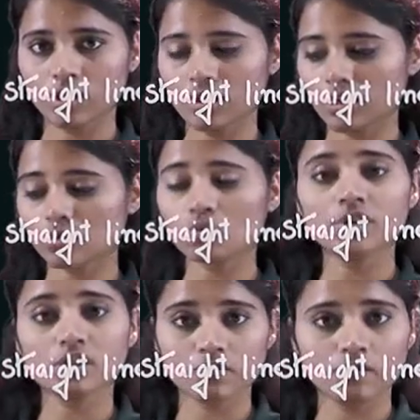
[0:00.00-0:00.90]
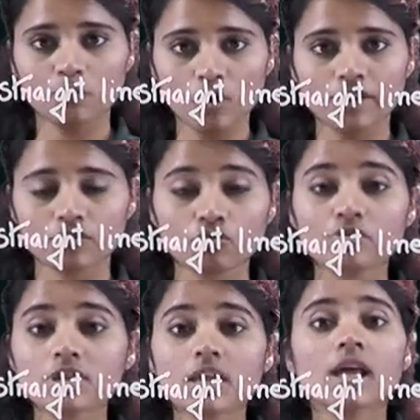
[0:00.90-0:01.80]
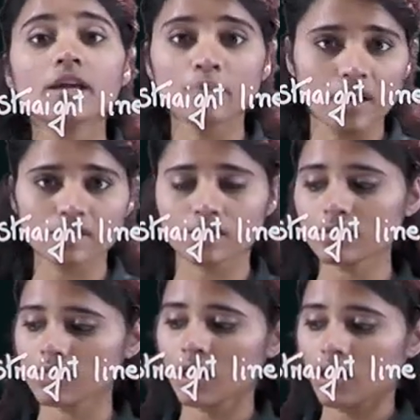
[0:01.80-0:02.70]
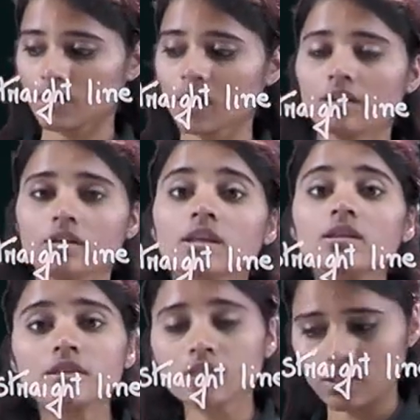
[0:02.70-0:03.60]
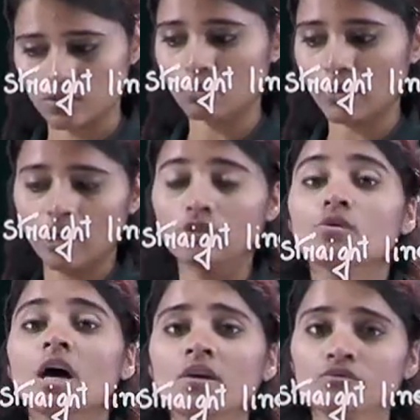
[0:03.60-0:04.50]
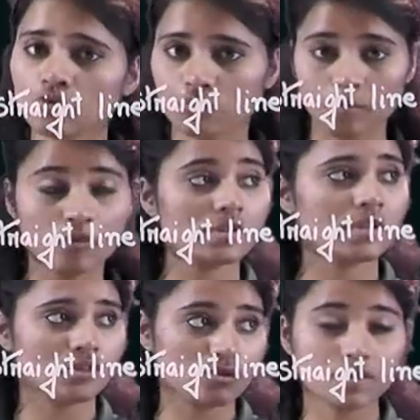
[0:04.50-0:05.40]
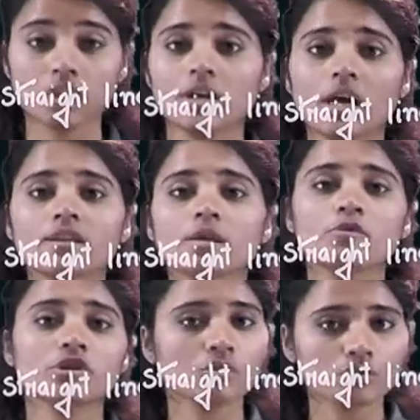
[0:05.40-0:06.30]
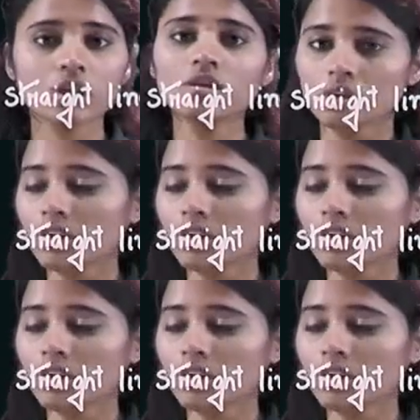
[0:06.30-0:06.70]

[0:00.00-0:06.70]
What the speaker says: okay, they are the coordinates of the point through which the line passes, then in this way, you have to represent or say write that particular